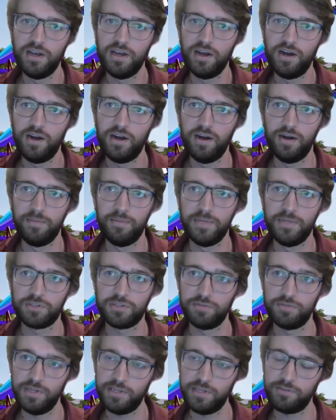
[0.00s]
Um, it's a
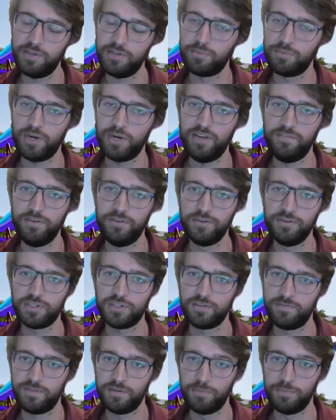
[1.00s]
really, really bright
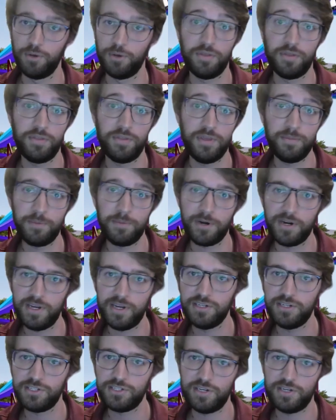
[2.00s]
future for both the theme park
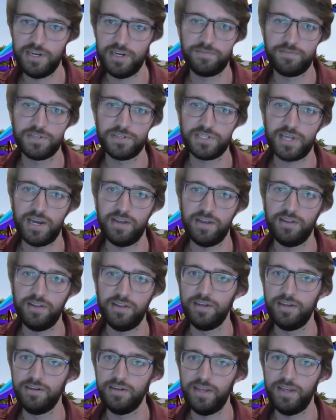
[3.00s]
industry and for
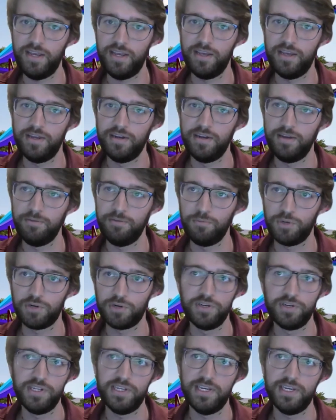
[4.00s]
Skyline, and we're
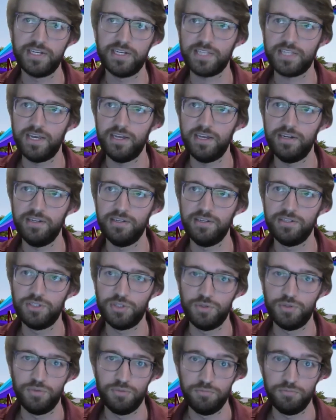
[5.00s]
really excited
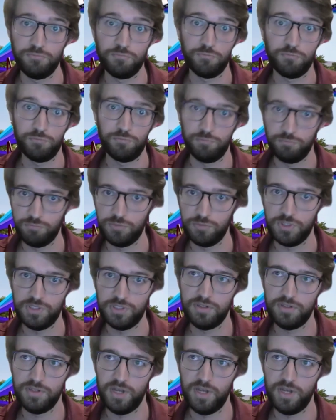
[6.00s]
to
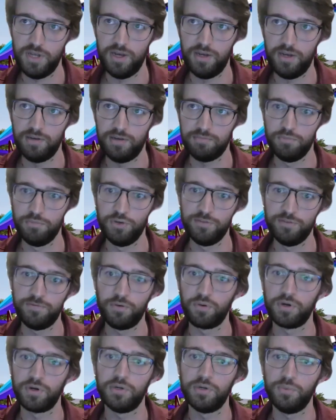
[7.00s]
uh, move
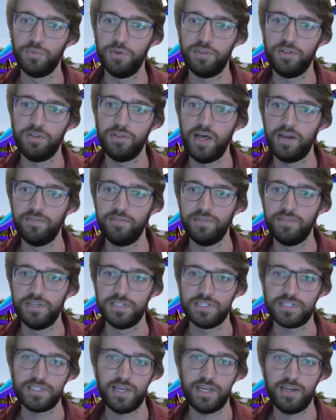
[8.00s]
forward with a lot of these
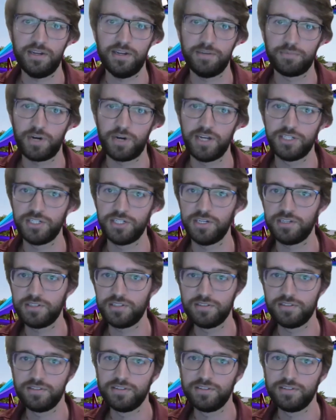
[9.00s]
exciting projects